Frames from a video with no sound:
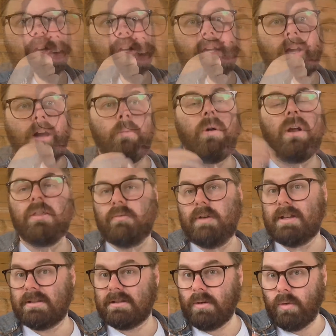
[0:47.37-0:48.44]
And one of the
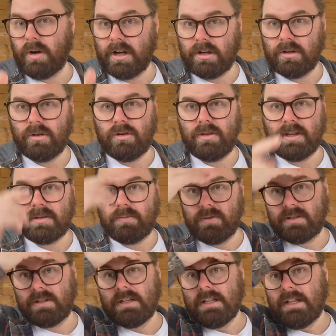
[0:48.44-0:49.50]
reasons I wanted to do this
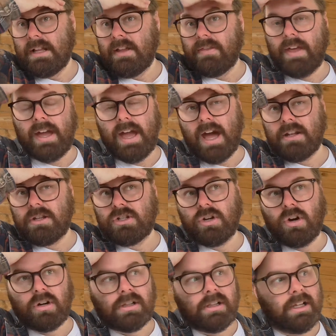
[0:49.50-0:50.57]
was they add
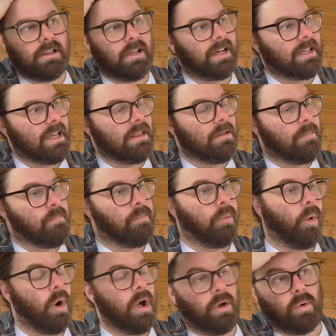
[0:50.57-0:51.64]
chocolate like in the
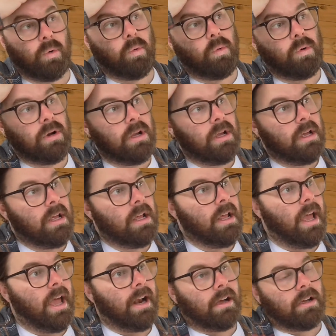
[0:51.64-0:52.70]
boil,
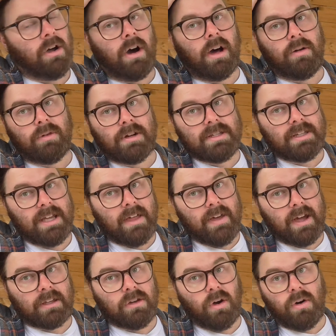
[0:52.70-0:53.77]
and I kind of want to see how
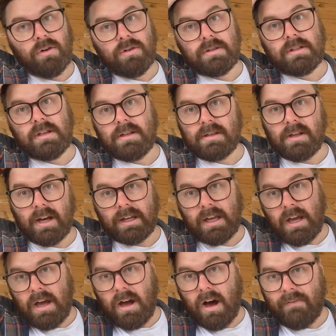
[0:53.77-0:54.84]
that goes, because like
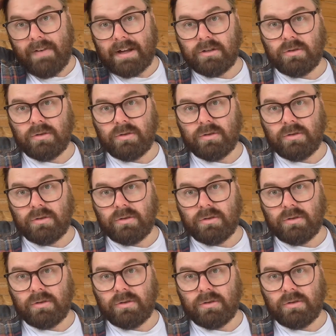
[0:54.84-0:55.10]
I've